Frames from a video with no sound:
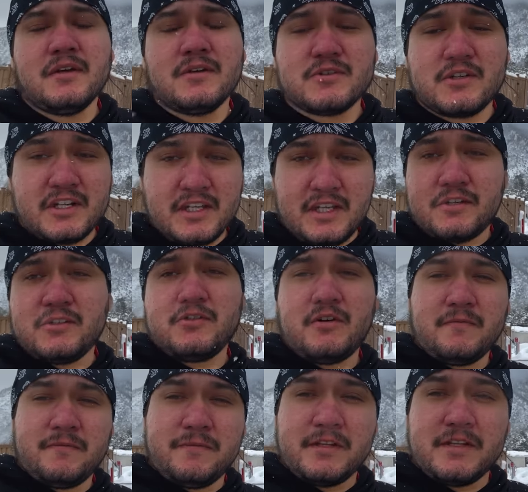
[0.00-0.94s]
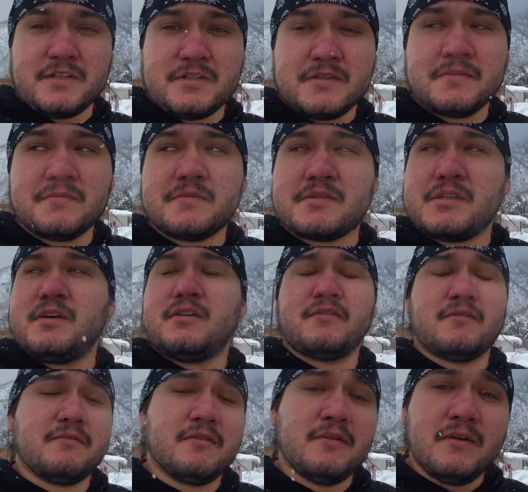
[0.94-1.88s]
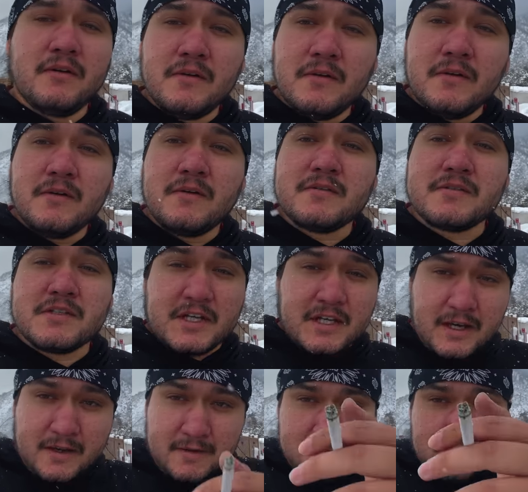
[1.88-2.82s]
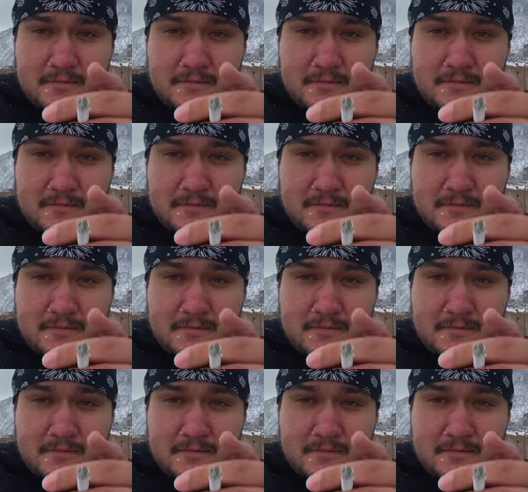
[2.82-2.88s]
trying to get drone footage. So check it out.